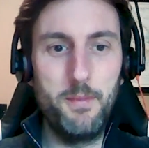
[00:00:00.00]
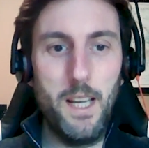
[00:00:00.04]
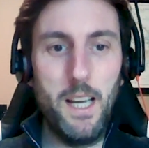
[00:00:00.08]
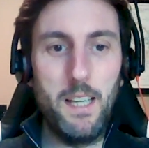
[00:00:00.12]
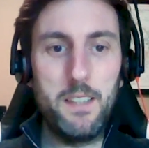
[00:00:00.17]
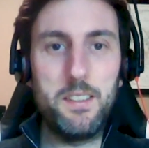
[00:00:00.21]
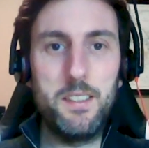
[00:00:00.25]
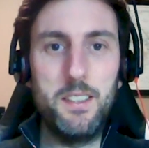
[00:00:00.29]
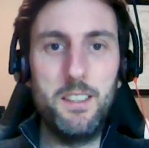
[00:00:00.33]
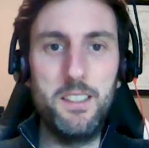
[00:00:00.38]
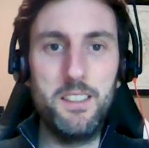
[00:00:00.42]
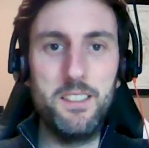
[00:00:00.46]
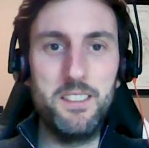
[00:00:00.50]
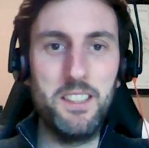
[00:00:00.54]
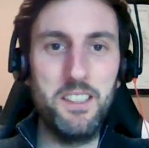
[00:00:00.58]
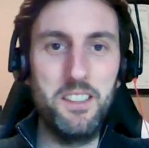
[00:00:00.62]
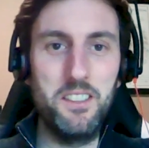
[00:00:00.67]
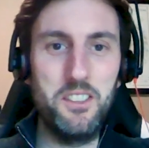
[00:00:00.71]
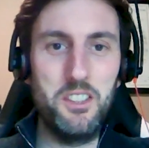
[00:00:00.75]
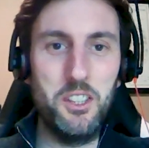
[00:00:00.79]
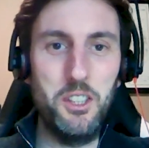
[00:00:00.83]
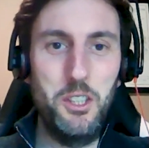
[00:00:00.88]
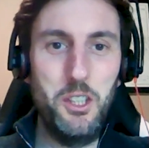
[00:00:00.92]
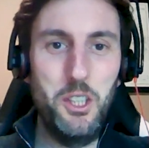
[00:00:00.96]
Excellent.
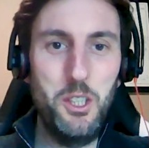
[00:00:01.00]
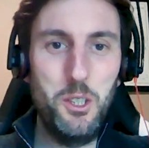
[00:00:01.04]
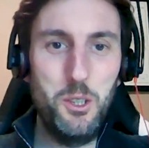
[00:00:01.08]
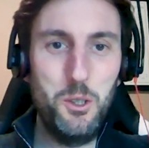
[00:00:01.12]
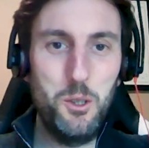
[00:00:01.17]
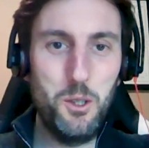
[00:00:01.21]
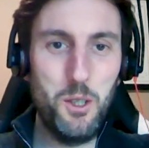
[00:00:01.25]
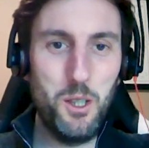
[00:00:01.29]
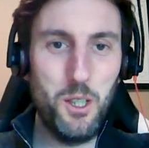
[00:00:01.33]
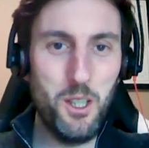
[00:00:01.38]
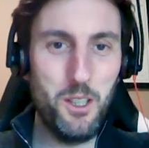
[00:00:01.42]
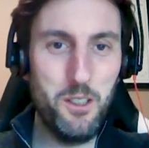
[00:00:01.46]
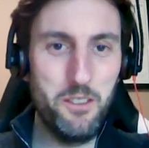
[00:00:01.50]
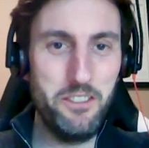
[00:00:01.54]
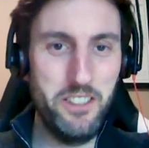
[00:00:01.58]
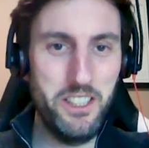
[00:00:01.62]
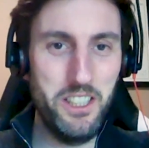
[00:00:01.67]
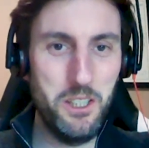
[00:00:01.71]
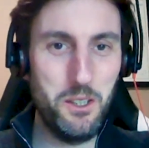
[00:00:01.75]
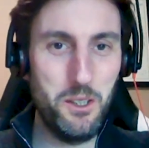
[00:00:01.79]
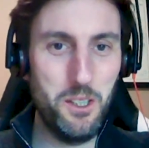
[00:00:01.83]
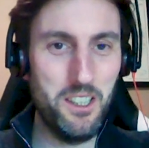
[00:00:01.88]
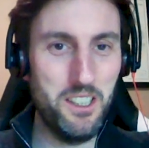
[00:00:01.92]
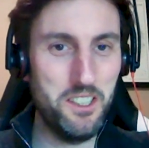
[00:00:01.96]
And to you, our
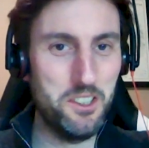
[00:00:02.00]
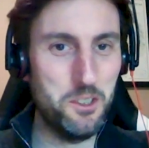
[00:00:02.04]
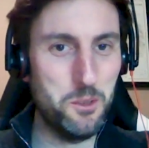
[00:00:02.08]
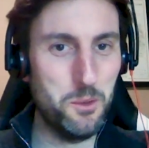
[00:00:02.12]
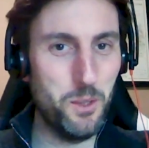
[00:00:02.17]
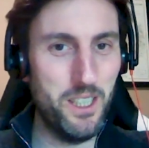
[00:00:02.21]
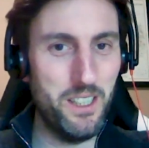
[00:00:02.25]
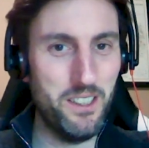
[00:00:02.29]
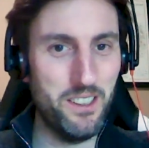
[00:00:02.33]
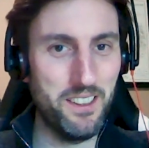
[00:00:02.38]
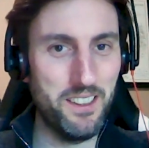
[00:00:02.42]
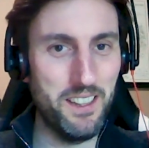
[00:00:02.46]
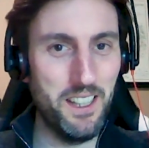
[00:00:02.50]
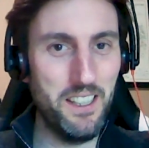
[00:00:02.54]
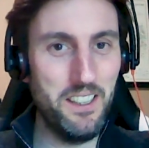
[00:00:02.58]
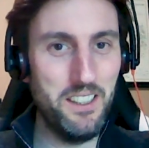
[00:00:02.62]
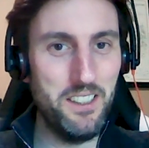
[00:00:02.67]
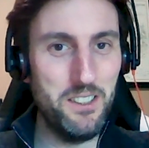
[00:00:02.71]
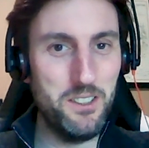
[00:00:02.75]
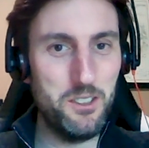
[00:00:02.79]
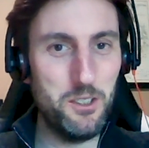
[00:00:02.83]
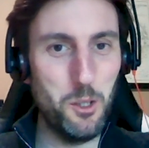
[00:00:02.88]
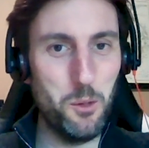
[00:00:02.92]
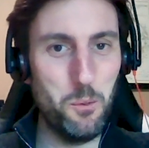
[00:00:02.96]
viewer, as well,
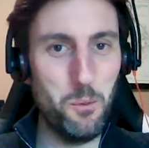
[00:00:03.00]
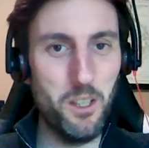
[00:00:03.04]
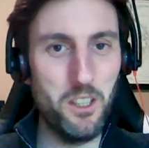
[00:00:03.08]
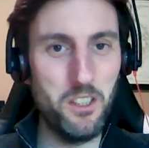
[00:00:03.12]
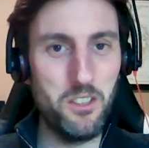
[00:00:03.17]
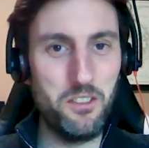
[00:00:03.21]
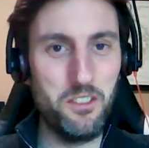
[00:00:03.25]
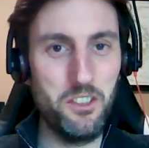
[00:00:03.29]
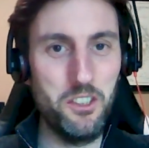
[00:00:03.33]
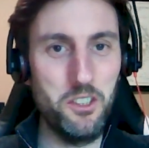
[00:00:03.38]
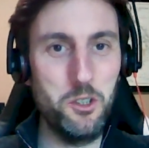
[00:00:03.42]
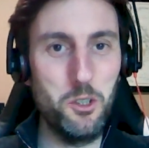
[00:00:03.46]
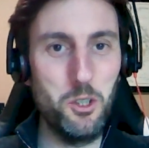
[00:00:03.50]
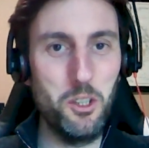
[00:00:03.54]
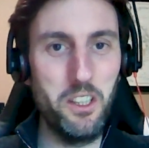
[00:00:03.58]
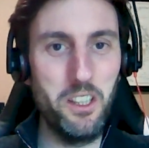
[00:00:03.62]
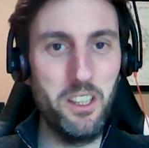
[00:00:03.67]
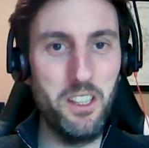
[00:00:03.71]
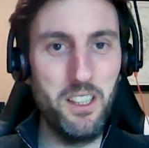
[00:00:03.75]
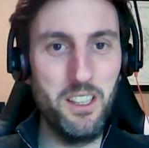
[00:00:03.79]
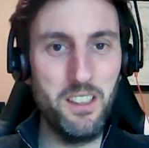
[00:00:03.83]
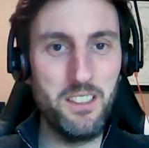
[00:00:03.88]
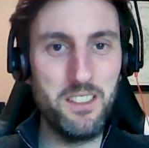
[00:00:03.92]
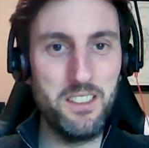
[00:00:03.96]
thank you so much for
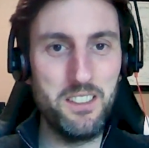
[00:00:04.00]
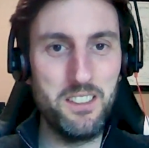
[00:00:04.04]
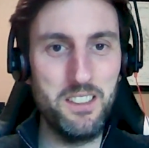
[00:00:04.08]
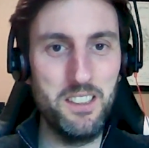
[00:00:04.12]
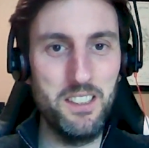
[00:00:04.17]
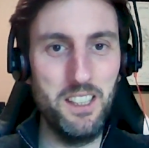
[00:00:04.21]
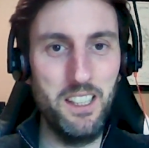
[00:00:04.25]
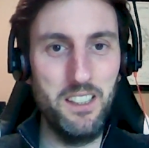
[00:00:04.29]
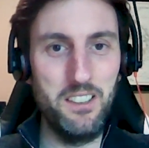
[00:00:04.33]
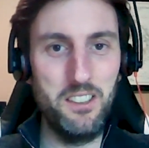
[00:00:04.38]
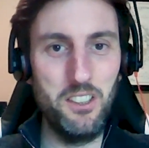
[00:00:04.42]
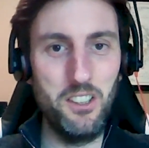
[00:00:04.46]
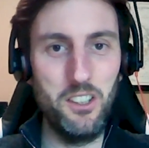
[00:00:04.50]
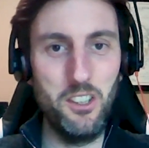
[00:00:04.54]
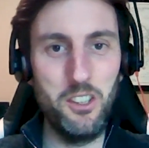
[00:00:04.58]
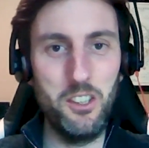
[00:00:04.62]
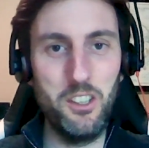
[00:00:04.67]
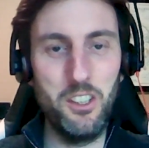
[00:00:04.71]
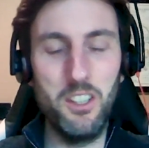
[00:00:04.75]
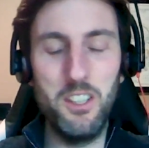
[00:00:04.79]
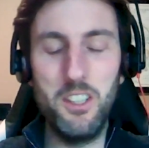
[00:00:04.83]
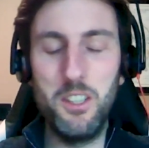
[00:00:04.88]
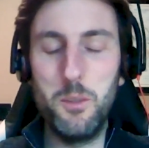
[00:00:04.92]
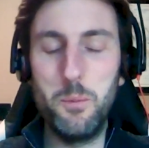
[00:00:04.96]
joining us today to
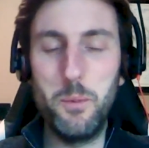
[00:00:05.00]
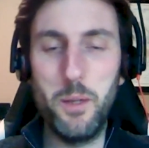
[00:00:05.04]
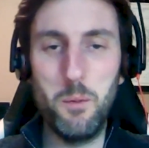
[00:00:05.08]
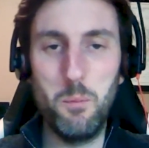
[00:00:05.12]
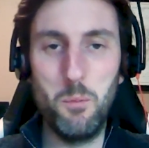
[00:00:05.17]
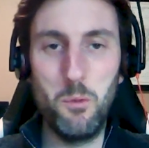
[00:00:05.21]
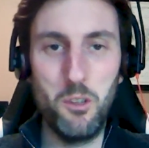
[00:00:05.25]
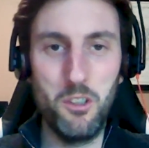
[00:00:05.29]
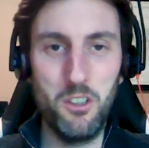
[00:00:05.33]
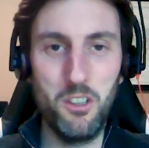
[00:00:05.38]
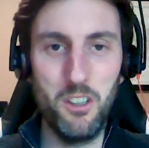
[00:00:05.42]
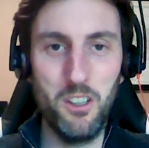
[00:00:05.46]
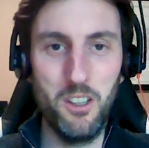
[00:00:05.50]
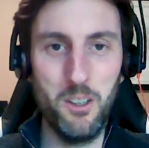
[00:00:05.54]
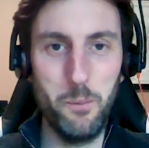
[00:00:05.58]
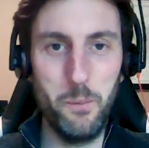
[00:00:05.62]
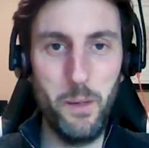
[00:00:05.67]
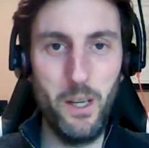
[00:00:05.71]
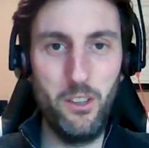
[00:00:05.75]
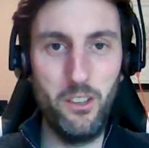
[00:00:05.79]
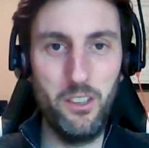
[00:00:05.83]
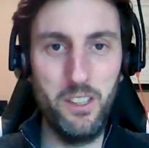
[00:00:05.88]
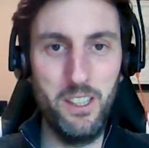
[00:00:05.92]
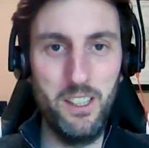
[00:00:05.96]
learn a little bit more
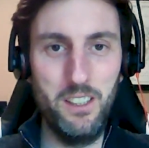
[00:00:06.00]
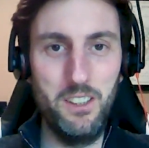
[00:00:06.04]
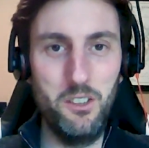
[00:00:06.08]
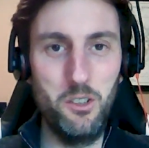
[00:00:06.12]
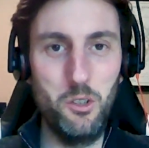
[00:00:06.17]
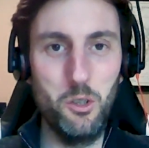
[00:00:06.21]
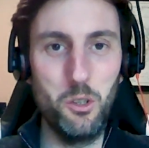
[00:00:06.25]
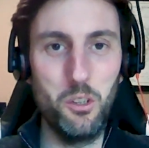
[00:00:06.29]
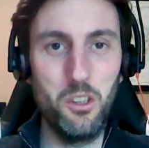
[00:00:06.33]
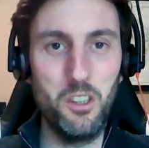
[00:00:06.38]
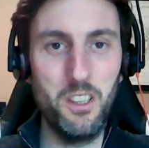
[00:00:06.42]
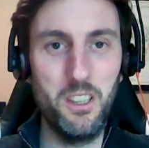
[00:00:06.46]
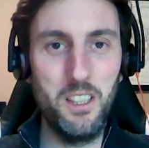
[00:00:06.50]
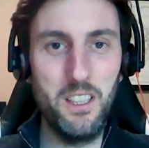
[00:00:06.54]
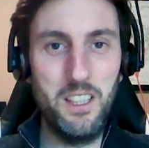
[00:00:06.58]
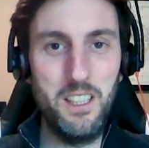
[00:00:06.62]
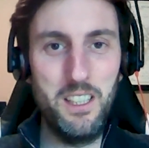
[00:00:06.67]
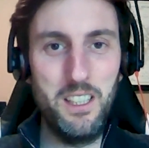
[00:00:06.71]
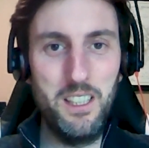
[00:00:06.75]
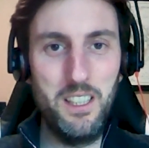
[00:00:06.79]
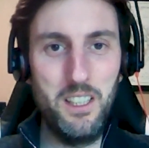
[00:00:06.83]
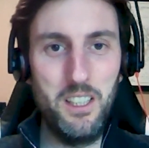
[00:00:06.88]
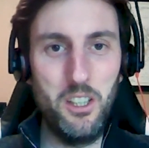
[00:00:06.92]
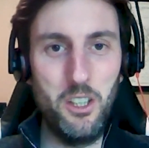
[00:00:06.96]
about indoor
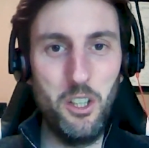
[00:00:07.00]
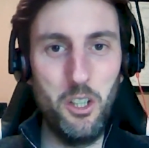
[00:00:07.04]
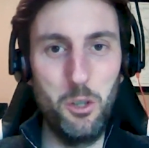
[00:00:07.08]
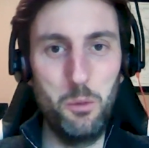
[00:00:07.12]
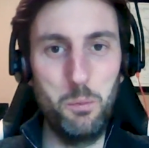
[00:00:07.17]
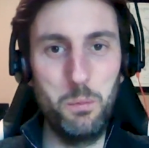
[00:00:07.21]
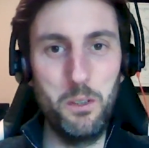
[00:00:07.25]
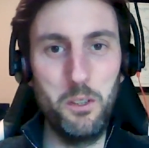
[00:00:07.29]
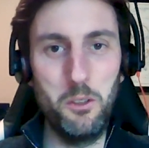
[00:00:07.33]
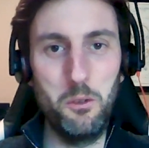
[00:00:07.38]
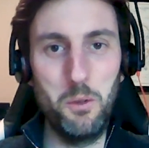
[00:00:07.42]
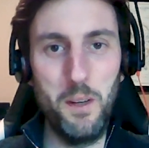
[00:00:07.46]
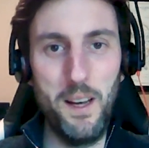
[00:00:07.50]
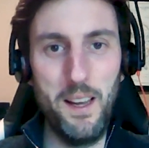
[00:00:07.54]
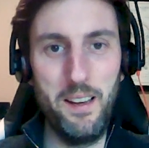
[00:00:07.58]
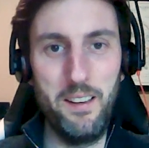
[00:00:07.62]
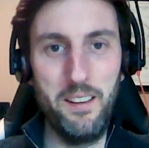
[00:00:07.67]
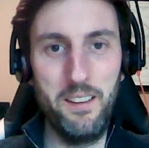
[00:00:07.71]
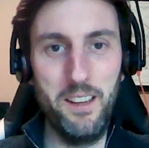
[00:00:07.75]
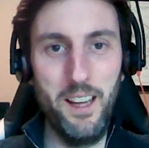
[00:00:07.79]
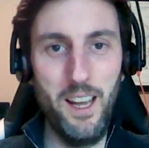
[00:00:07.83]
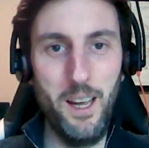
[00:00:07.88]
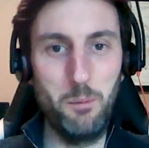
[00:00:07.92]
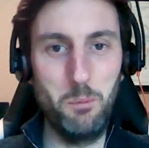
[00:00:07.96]
Open
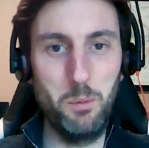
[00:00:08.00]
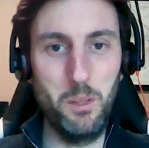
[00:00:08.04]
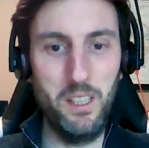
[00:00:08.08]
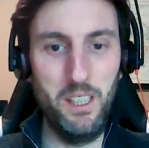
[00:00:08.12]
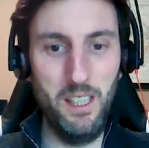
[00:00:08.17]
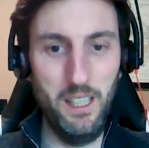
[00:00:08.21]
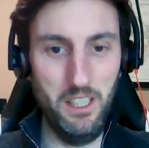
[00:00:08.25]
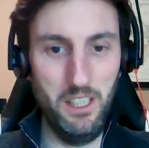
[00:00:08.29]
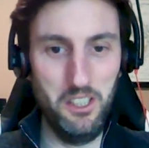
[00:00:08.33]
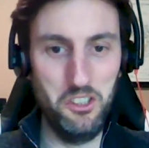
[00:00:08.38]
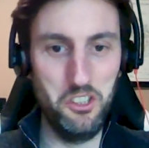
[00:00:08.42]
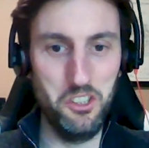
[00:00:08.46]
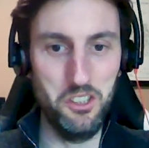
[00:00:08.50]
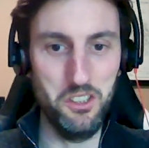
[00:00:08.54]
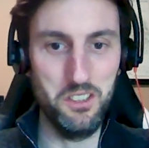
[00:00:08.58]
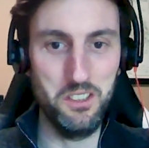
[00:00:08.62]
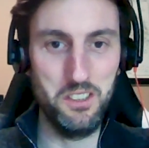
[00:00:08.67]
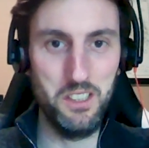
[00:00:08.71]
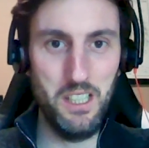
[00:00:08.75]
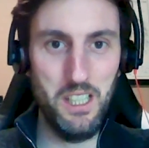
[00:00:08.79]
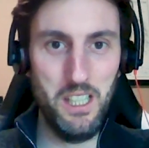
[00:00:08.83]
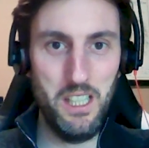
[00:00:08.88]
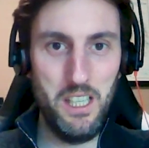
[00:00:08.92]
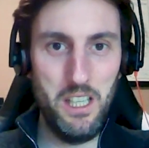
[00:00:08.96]
RAN
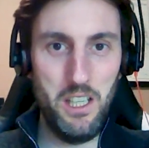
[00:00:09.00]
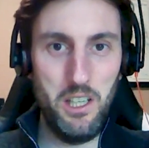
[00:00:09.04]
applications.